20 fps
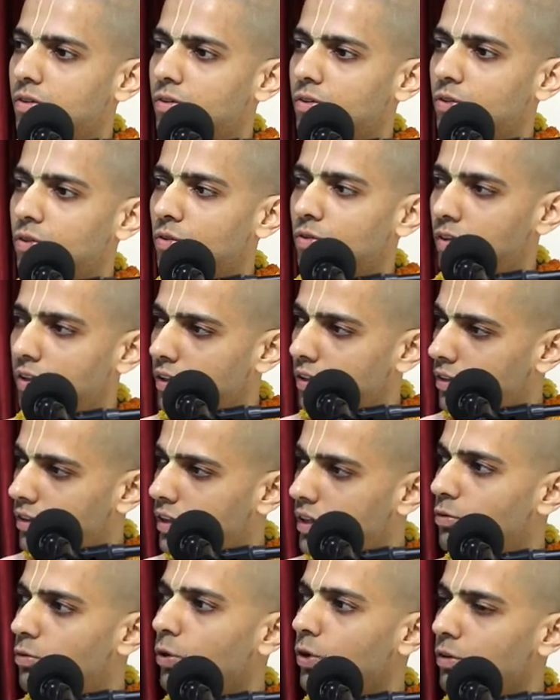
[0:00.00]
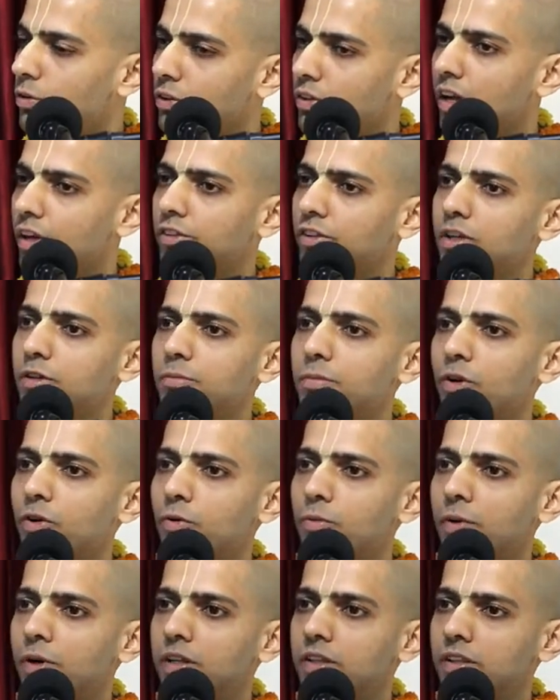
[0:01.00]
So one devotee was asking
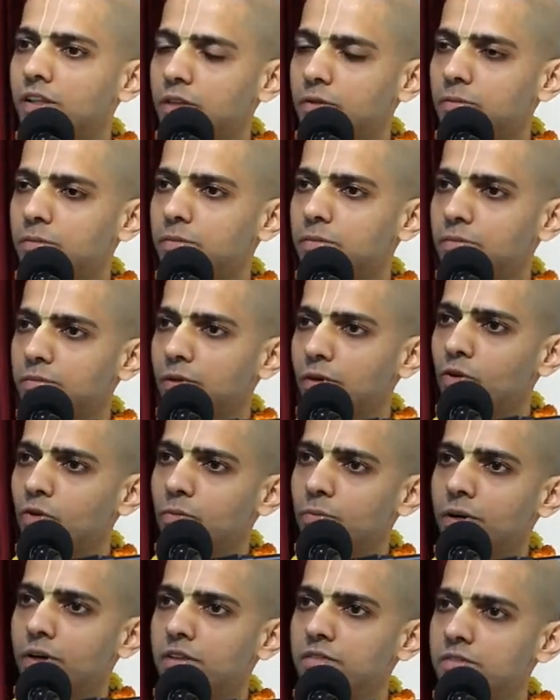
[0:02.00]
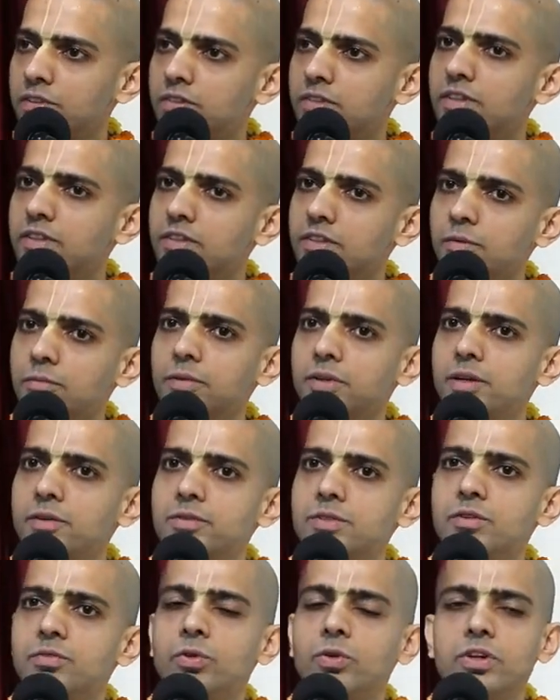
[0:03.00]
Prabhupada that, Prabhupada, we see
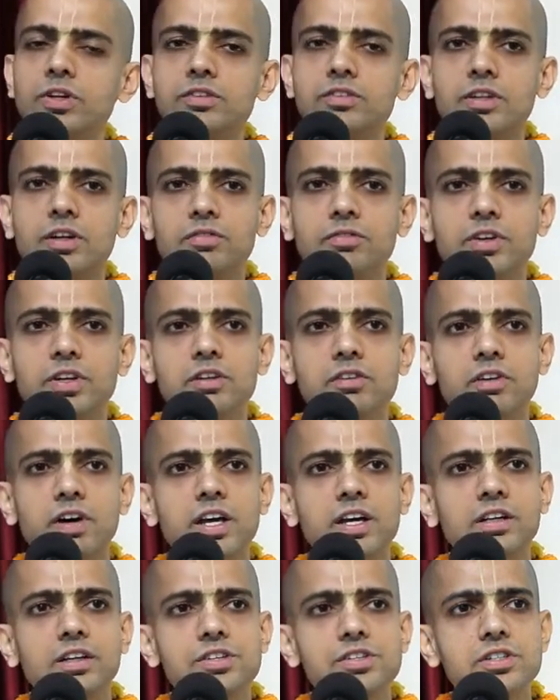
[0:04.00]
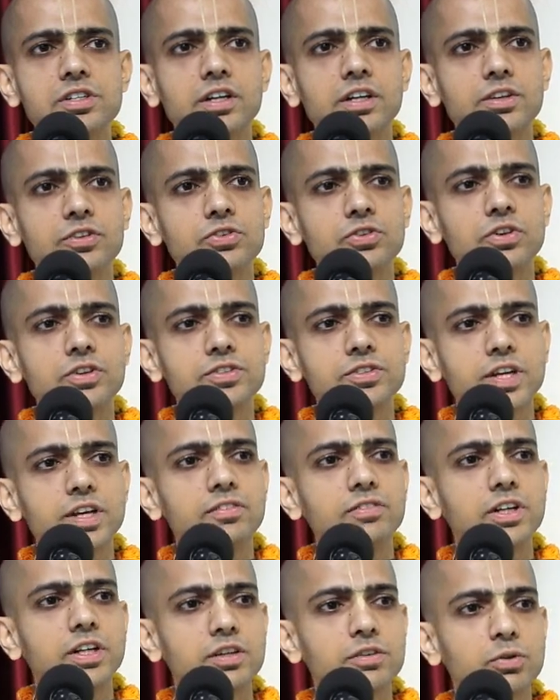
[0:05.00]
sometimes devotees suffering. Why Krishna does not
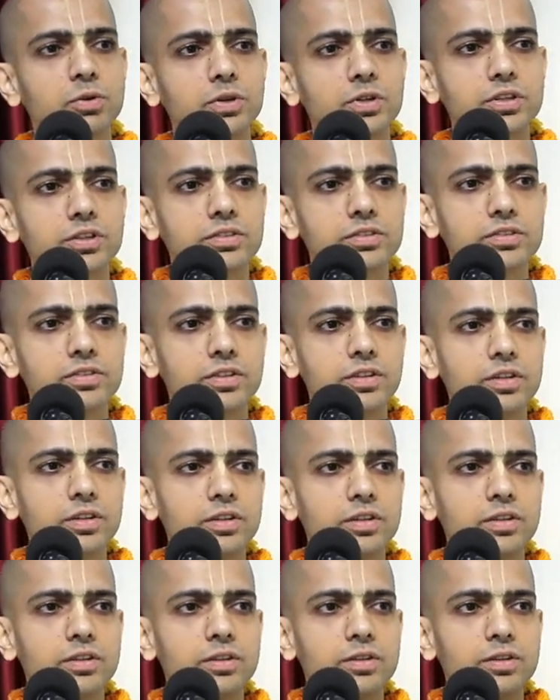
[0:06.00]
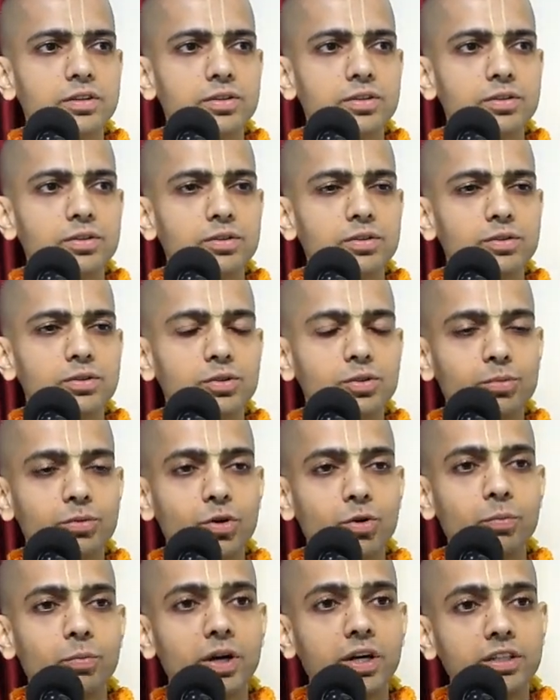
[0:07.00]
save the devotees? So
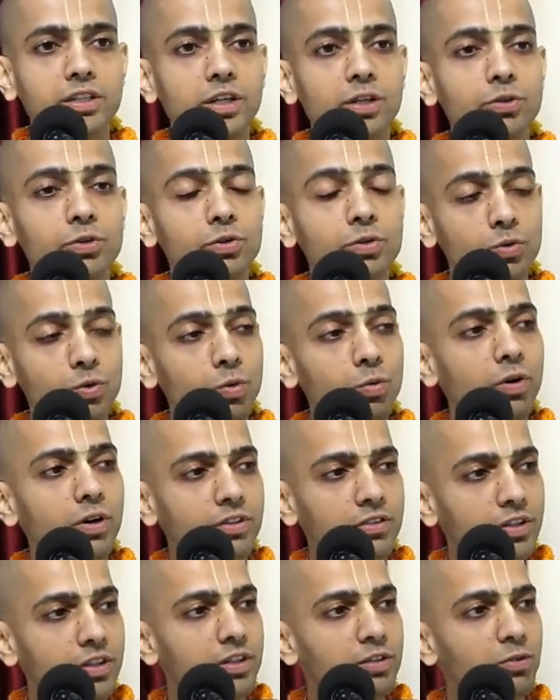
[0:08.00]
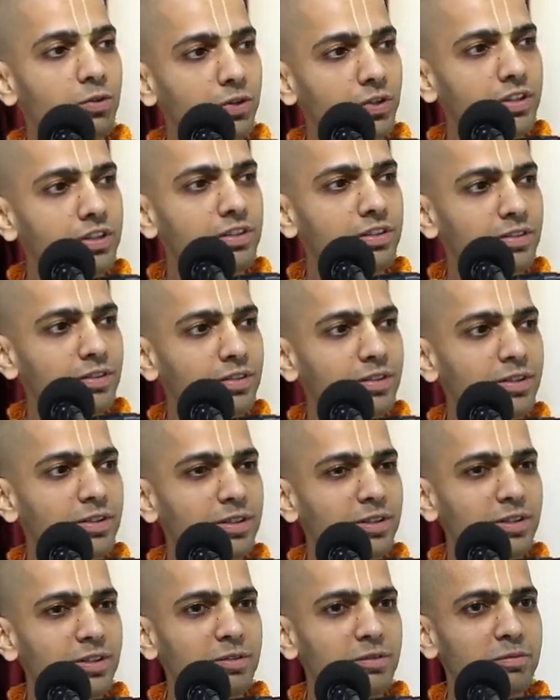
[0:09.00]
Prabhupada told, do you know what is a devotee?
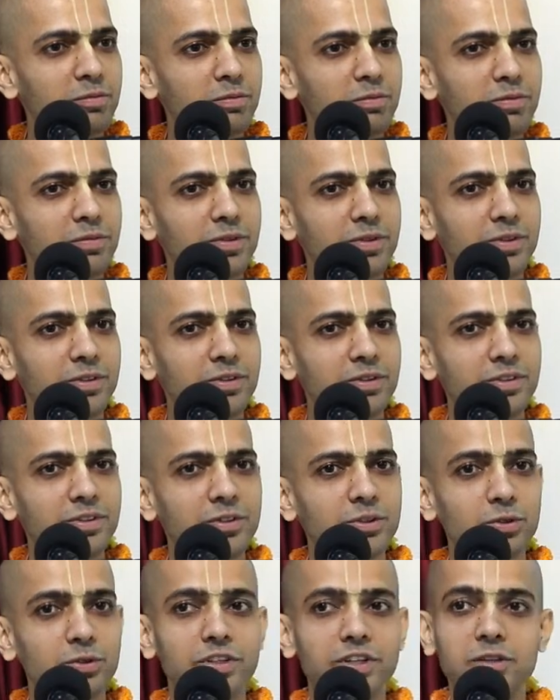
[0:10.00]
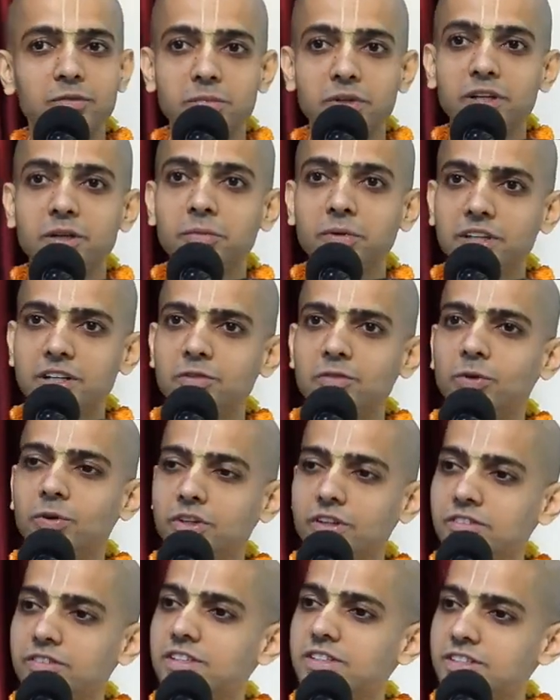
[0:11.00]
You think becoming
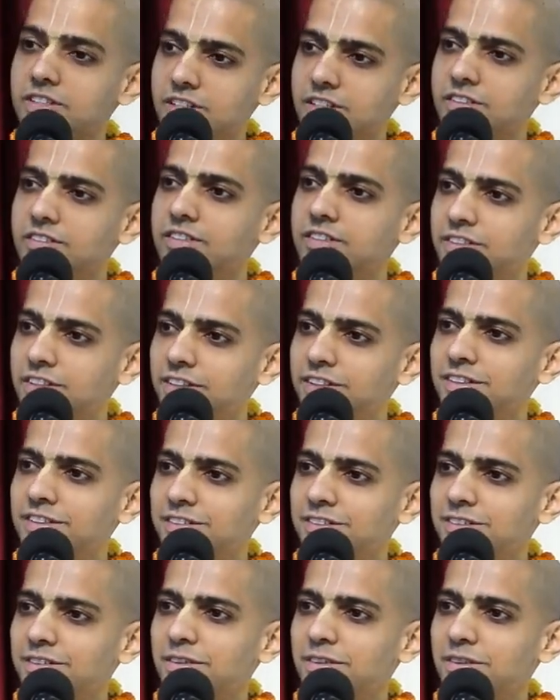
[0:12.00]
devotee is such an easy thing?